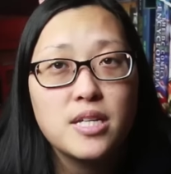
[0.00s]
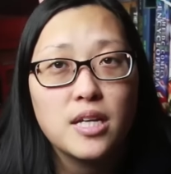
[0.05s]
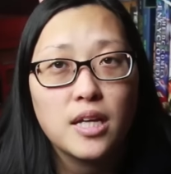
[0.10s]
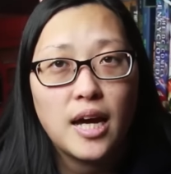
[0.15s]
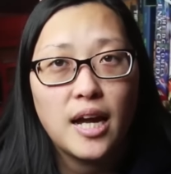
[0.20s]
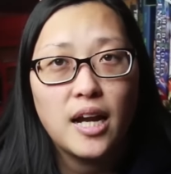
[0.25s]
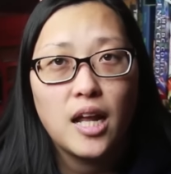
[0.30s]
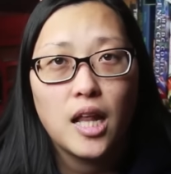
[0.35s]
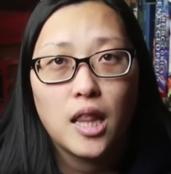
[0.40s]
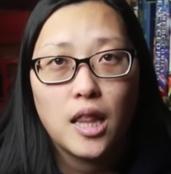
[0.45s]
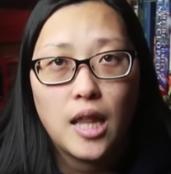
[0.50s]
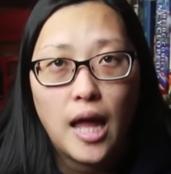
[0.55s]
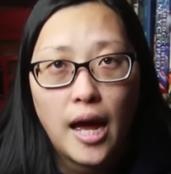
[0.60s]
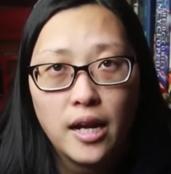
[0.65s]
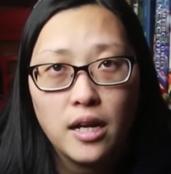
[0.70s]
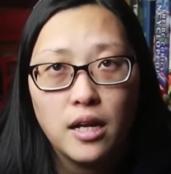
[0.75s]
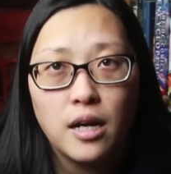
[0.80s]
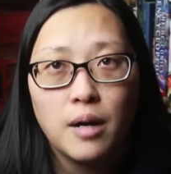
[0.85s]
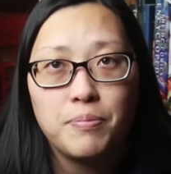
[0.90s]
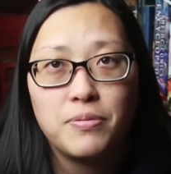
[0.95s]
to kind of
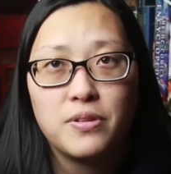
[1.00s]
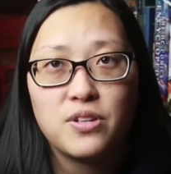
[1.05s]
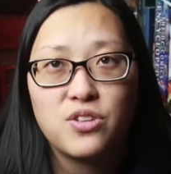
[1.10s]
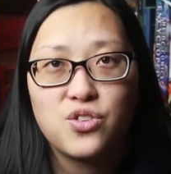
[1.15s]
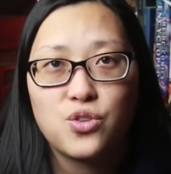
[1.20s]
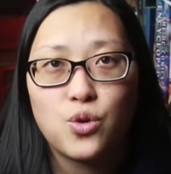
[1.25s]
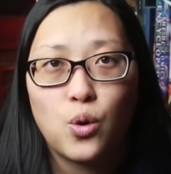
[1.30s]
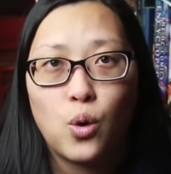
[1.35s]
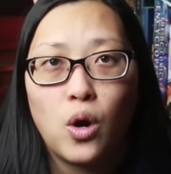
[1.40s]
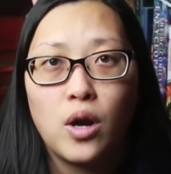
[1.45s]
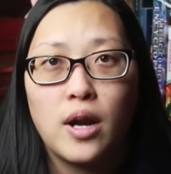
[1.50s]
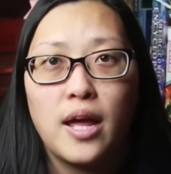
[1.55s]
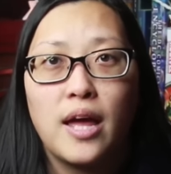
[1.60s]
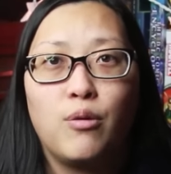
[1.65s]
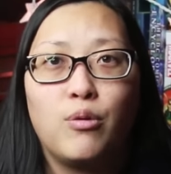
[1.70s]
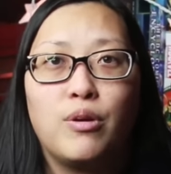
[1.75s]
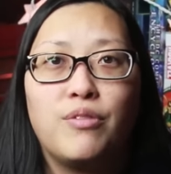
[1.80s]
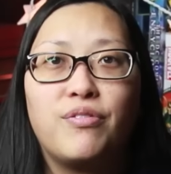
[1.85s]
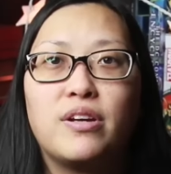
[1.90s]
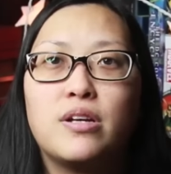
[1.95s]
light up the sword
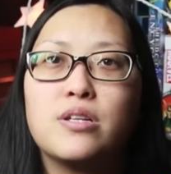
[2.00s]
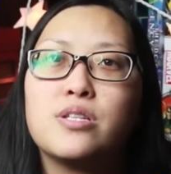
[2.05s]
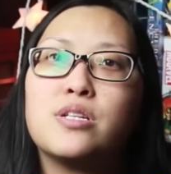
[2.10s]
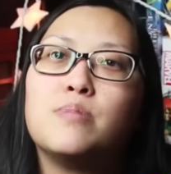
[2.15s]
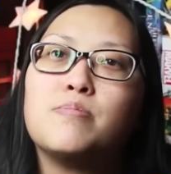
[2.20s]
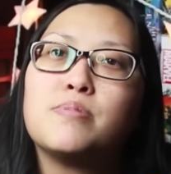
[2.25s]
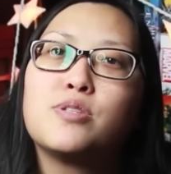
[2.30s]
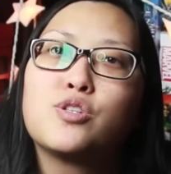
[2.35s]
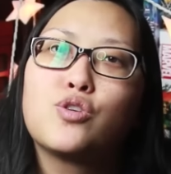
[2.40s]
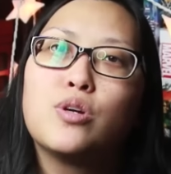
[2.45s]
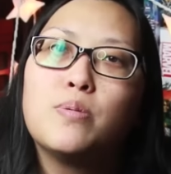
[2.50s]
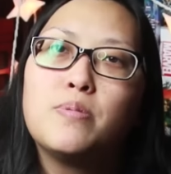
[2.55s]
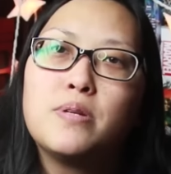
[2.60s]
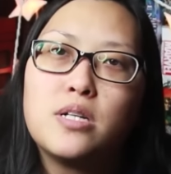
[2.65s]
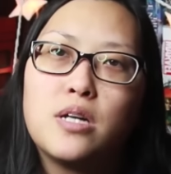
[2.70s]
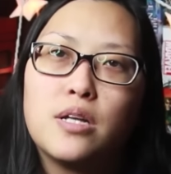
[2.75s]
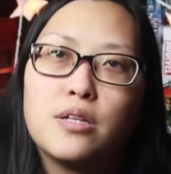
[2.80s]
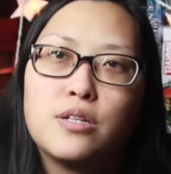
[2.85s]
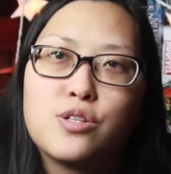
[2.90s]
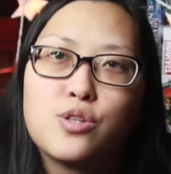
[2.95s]
and reveals an
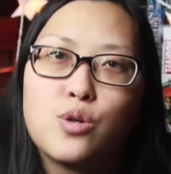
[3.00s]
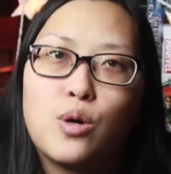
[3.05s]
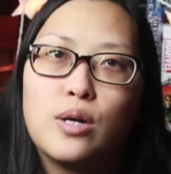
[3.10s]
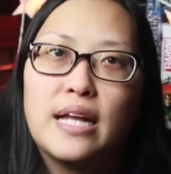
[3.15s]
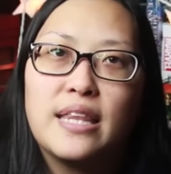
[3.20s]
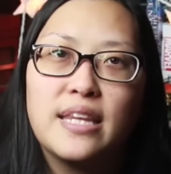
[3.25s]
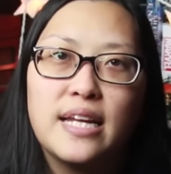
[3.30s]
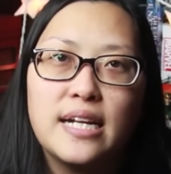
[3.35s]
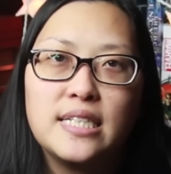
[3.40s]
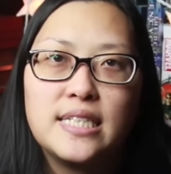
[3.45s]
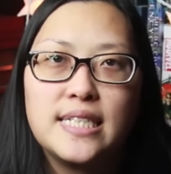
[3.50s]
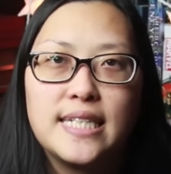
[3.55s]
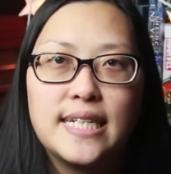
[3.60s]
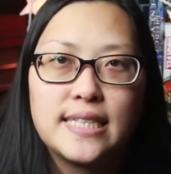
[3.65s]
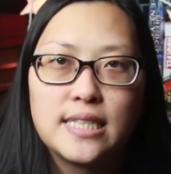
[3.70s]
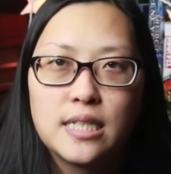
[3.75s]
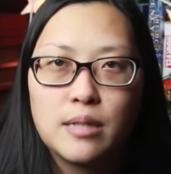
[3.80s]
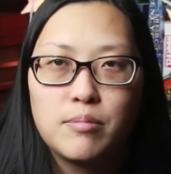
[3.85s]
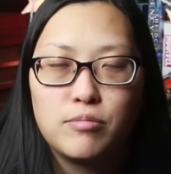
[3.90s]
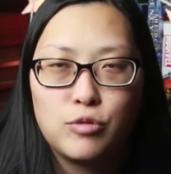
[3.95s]
inscription on the sword, and then she
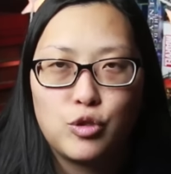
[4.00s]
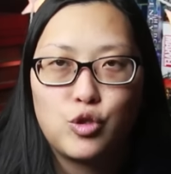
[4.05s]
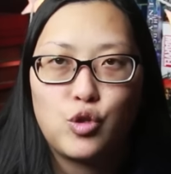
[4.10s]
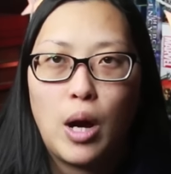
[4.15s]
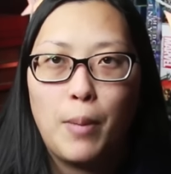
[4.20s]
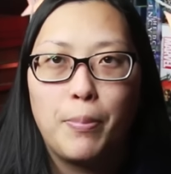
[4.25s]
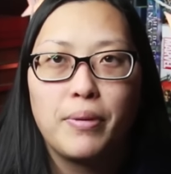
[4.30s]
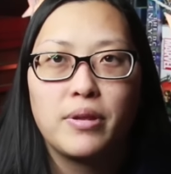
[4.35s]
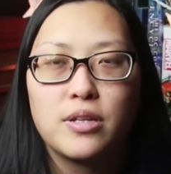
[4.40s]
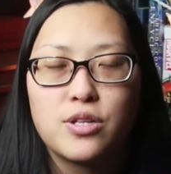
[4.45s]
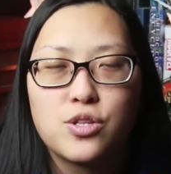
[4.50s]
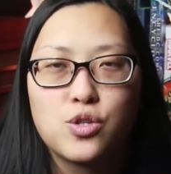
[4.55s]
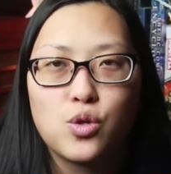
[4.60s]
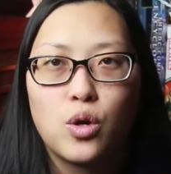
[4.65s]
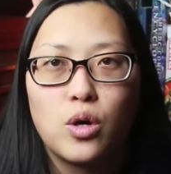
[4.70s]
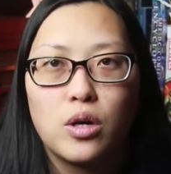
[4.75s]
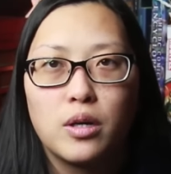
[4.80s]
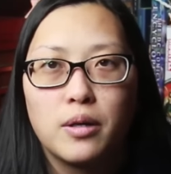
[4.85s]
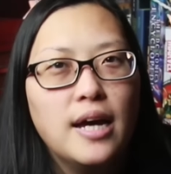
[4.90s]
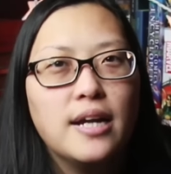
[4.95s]
ends up dropping the
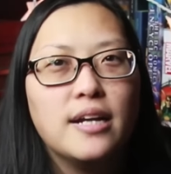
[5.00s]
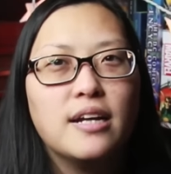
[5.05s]
sword.